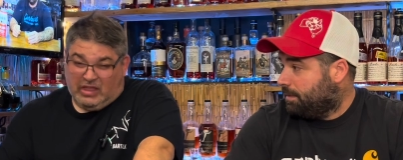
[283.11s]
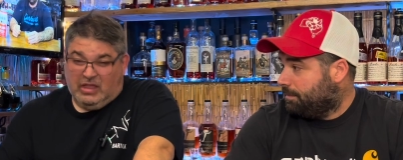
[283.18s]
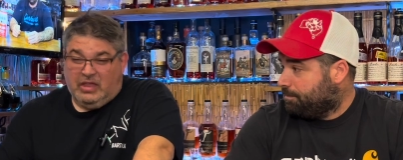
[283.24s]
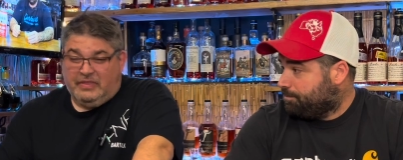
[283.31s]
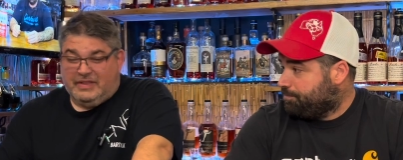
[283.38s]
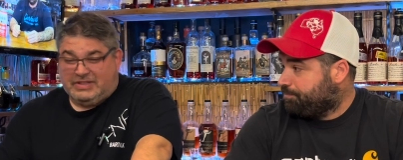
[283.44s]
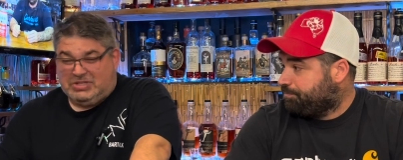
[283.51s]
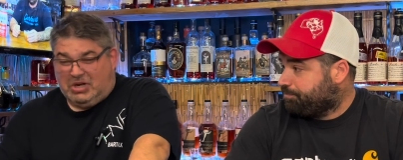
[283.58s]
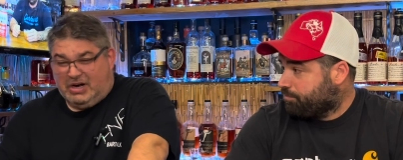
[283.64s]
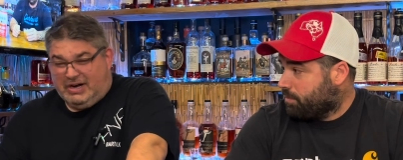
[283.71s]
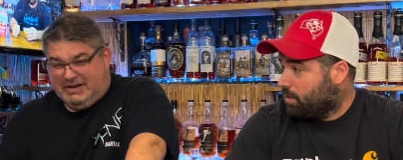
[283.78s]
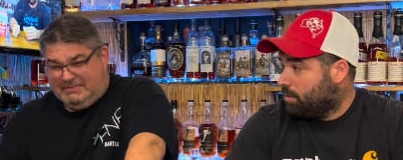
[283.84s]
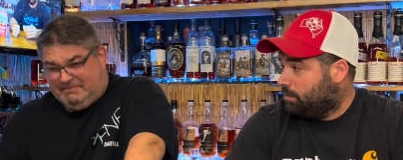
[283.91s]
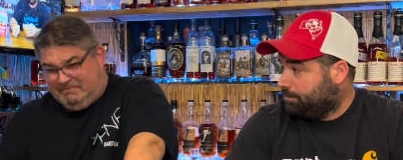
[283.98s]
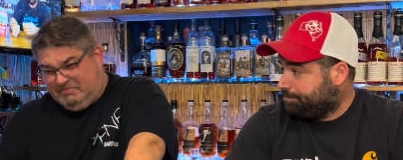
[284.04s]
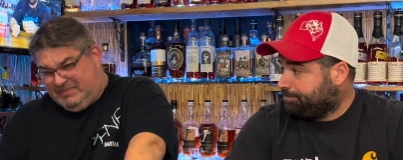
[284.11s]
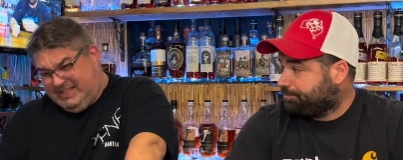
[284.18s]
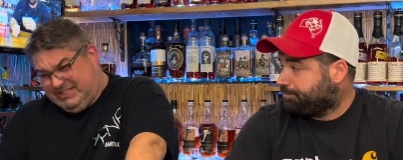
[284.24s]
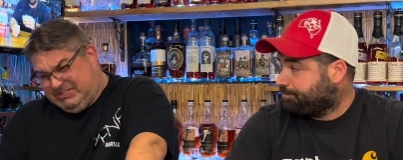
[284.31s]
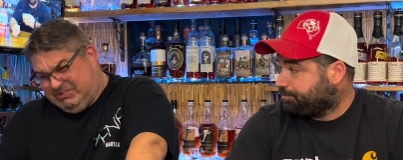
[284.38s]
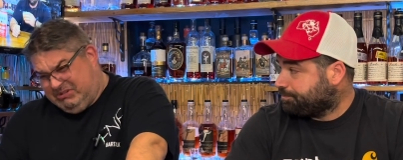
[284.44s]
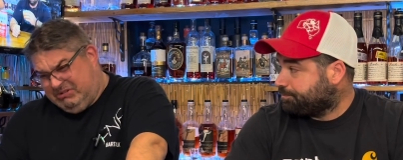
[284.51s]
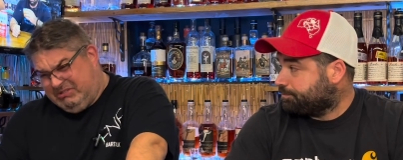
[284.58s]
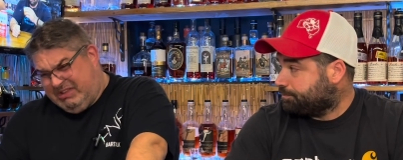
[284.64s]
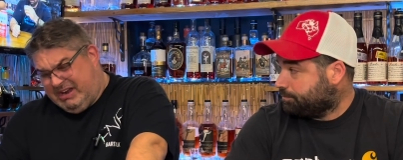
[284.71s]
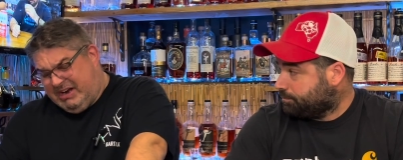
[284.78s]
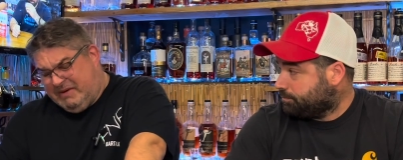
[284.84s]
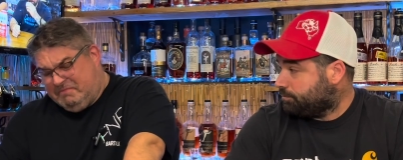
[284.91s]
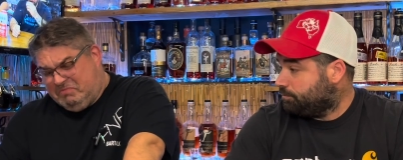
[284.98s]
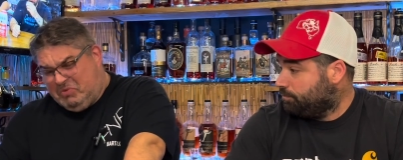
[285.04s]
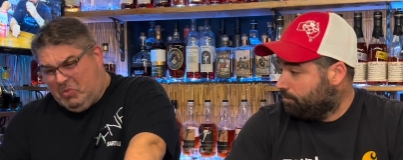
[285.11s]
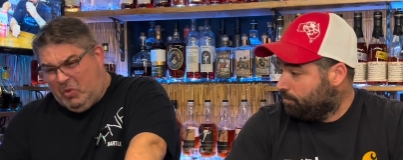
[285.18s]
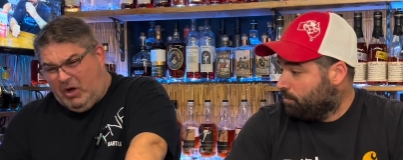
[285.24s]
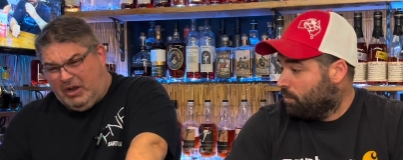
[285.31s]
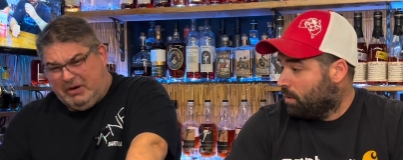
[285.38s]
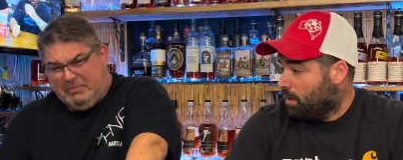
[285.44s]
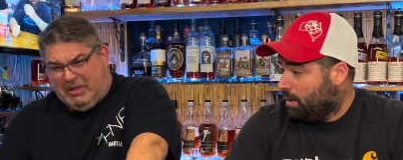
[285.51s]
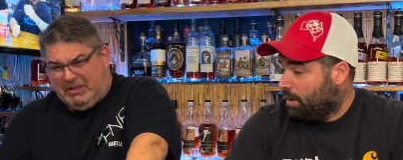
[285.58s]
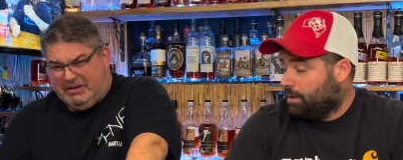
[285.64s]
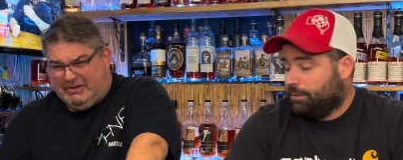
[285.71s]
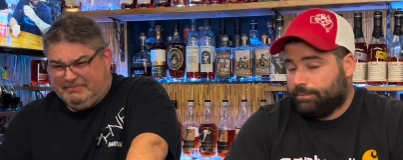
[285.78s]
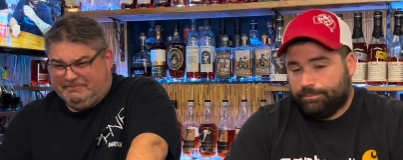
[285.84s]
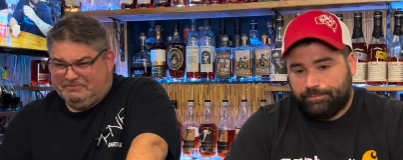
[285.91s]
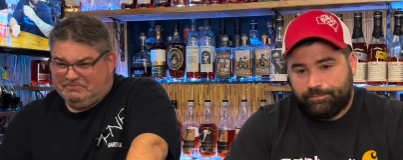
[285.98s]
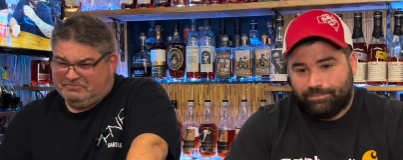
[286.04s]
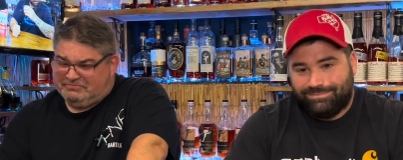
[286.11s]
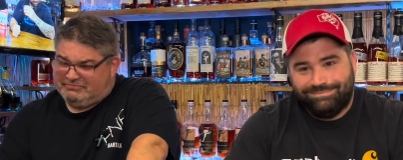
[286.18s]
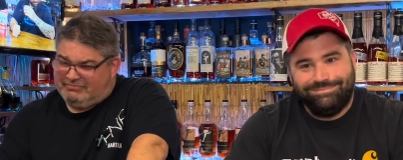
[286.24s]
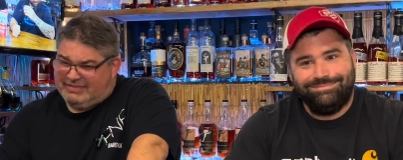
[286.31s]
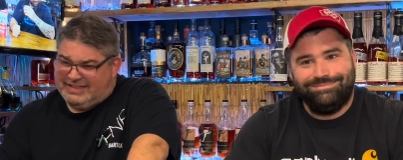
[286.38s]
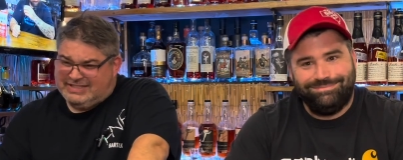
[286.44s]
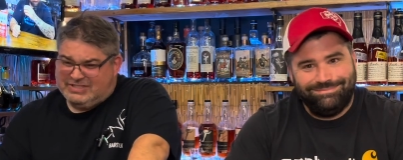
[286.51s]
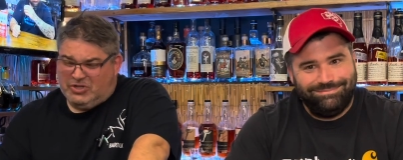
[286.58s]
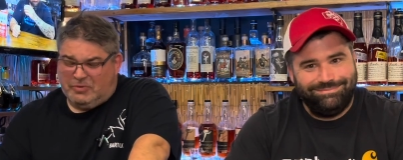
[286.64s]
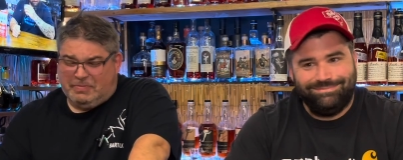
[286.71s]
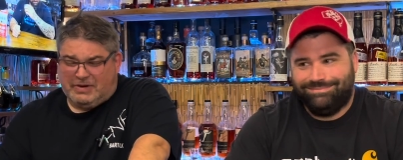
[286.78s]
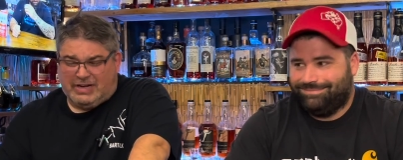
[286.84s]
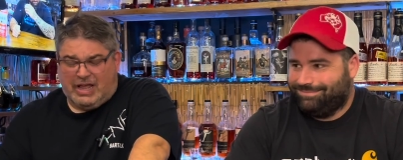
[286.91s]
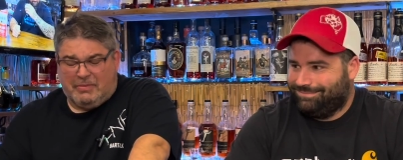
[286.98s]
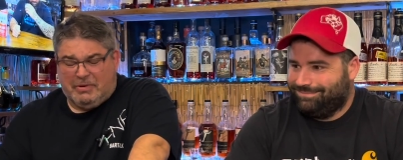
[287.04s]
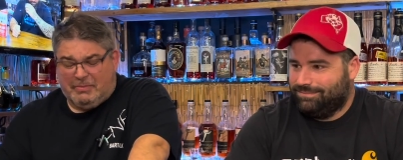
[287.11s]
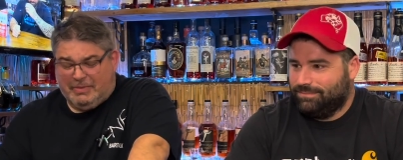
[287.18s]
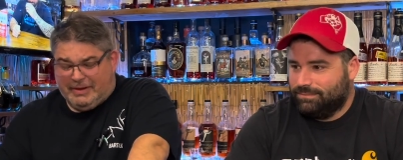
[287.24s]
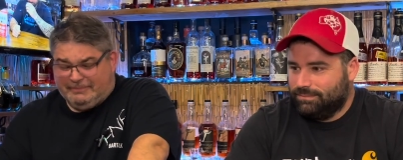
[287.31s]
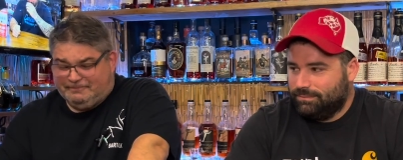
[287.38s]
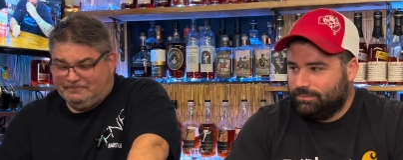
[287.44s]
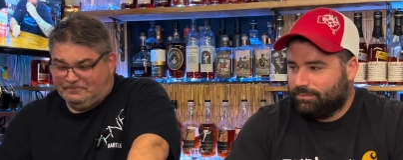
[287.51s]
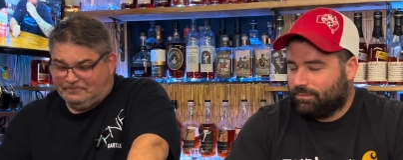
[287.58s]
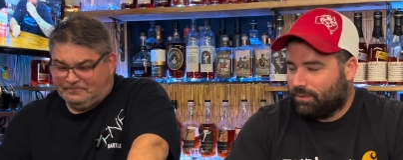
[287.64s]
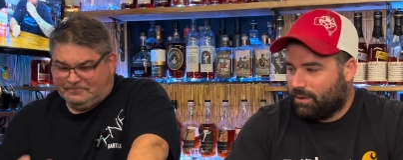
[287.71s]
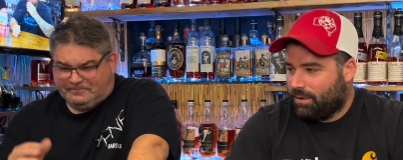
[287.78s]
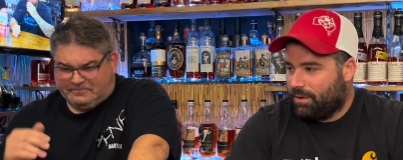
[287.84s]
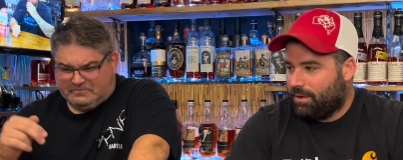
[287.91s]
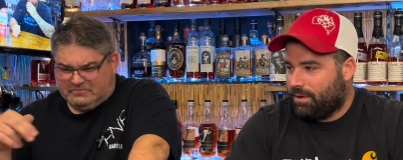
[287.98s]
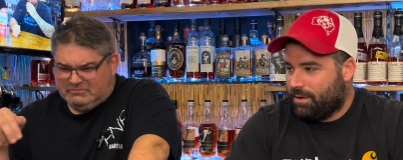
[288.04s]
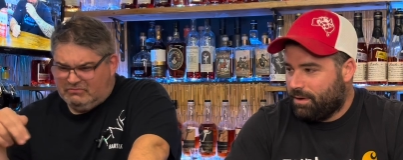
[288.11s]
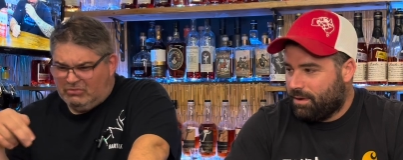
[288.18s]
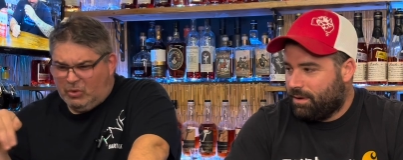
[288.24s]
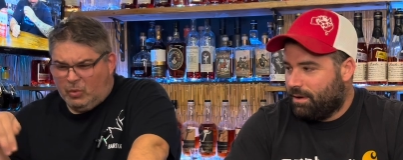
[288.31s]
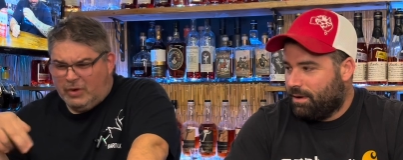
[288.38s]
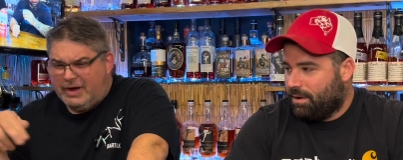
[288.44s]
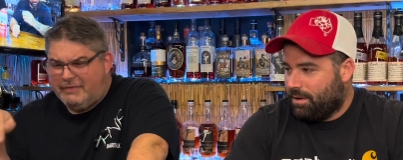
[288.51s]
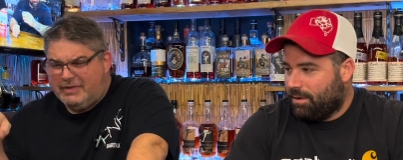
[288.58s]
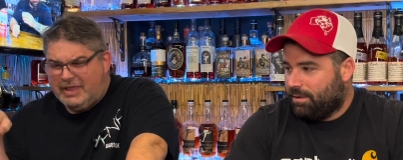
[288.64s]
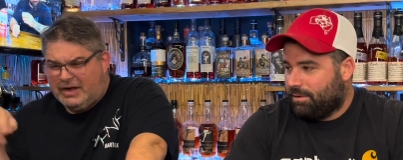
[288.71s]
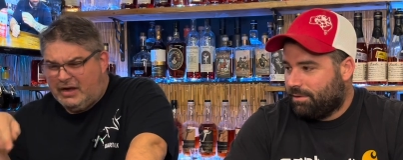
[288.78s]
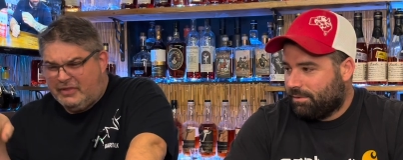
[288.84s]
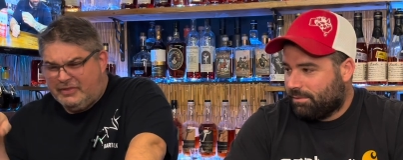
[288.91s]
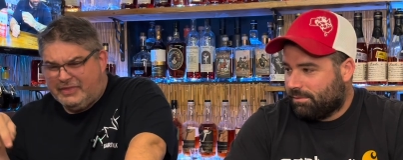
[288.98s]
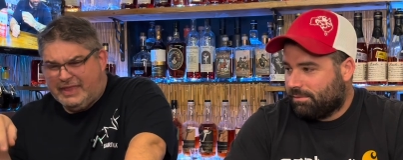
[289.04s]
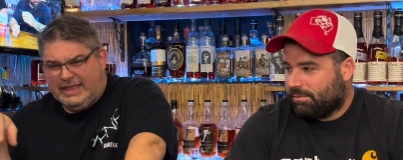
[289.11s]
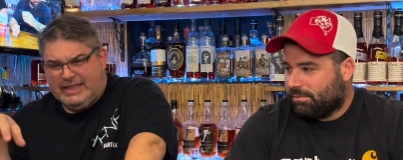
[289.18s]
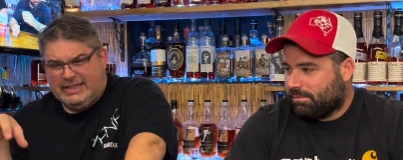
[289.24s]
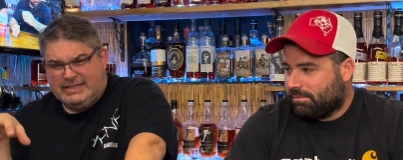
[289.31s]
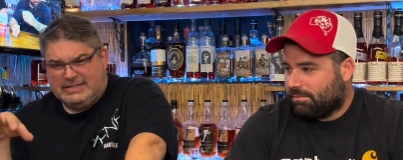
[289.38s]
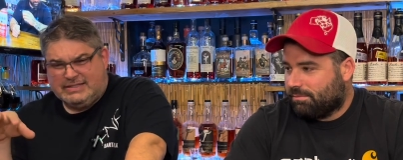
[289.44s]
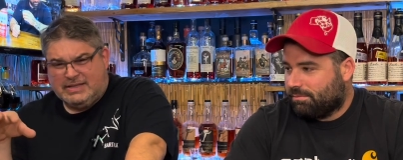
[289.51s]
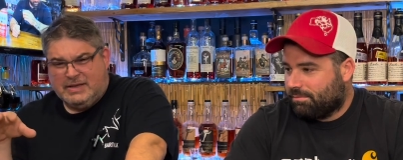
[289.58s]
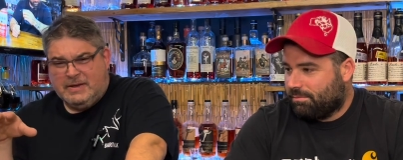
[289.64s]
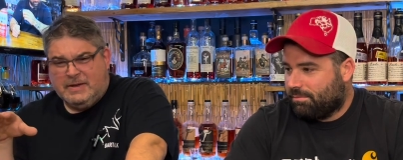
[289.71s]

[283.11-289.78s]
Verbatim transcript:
Speaker 1: The tart is still there. The watermelon is still predominant, but whatever that other thing is,